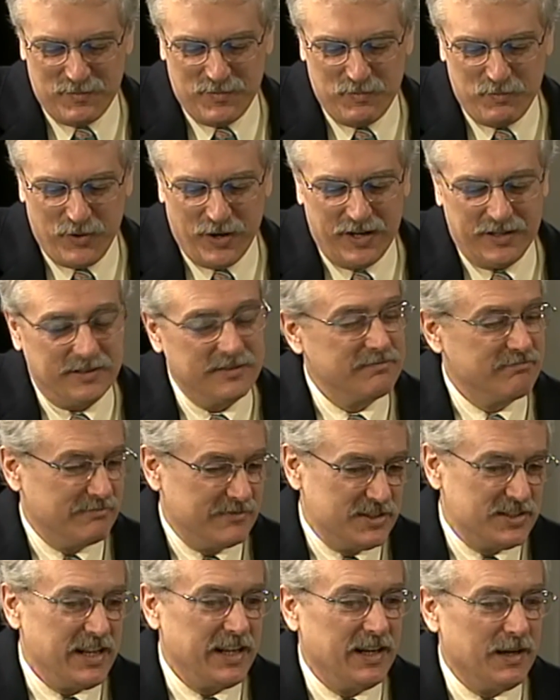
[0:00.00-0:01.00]
But
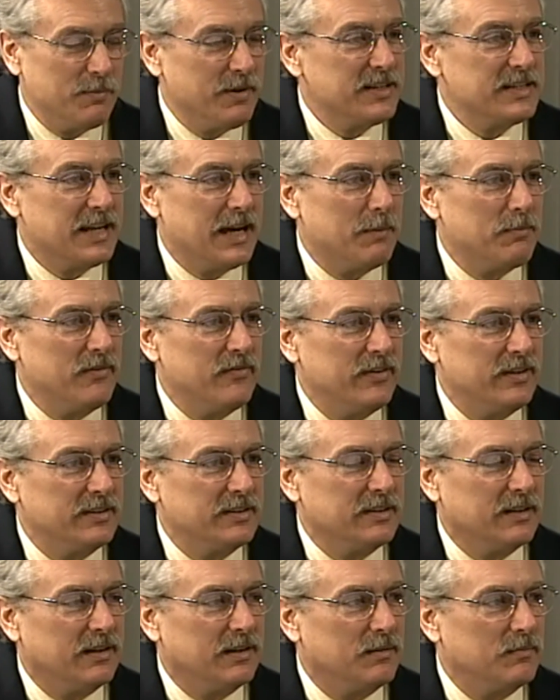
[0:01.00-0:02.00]
staying up on top of
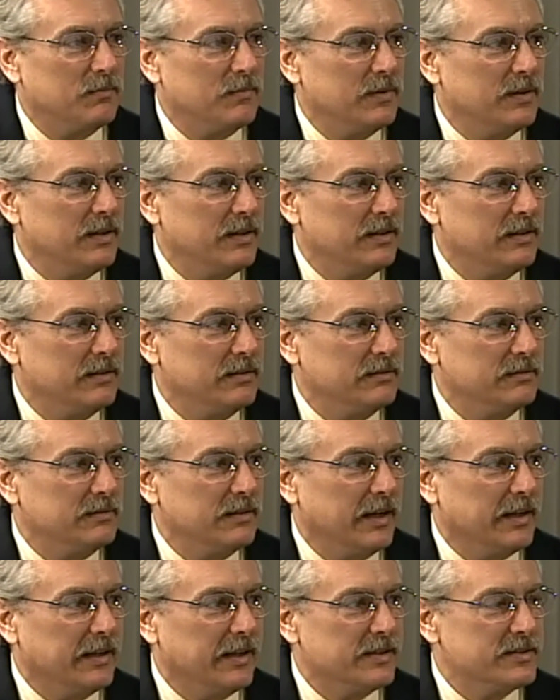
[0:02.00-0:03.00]
it, and
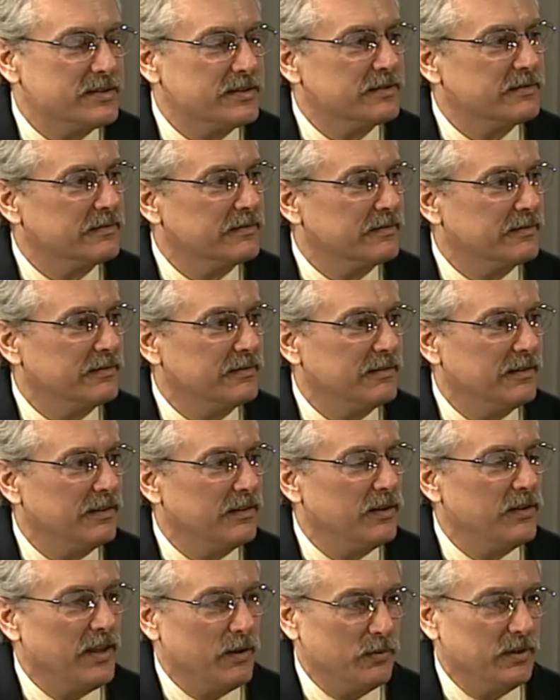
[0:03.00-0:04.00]
I guess
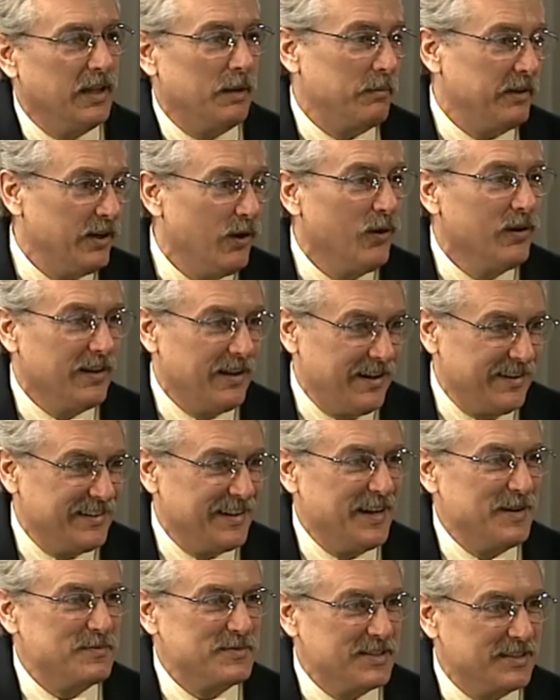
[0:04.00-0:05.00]
they would let me know a lot of
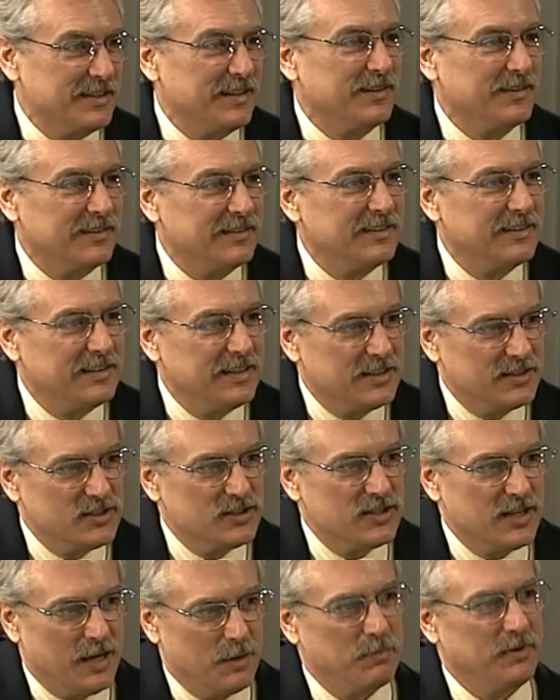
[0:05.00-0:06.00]
times that
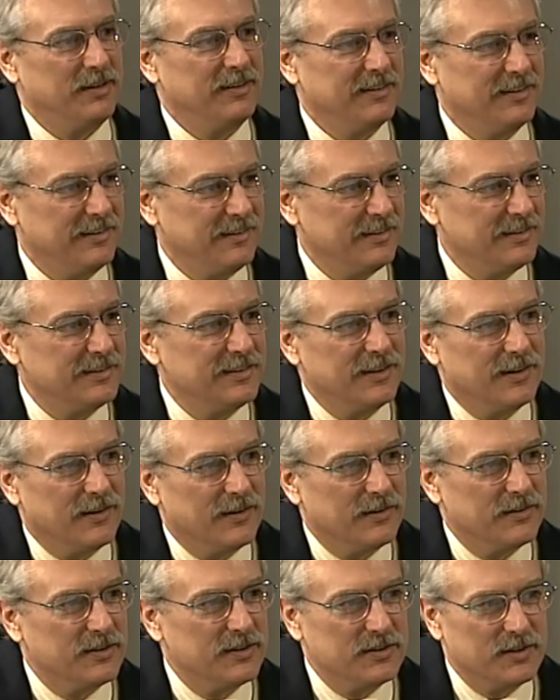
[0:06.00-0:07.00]
just happened and
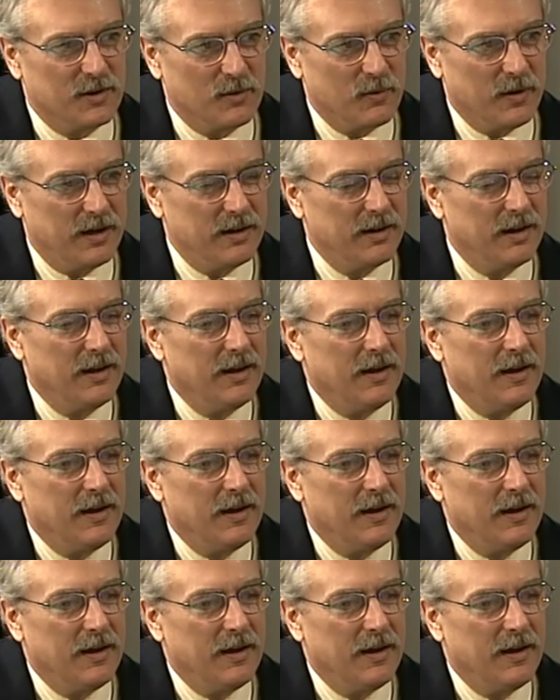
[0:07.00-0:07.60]
that they're wet.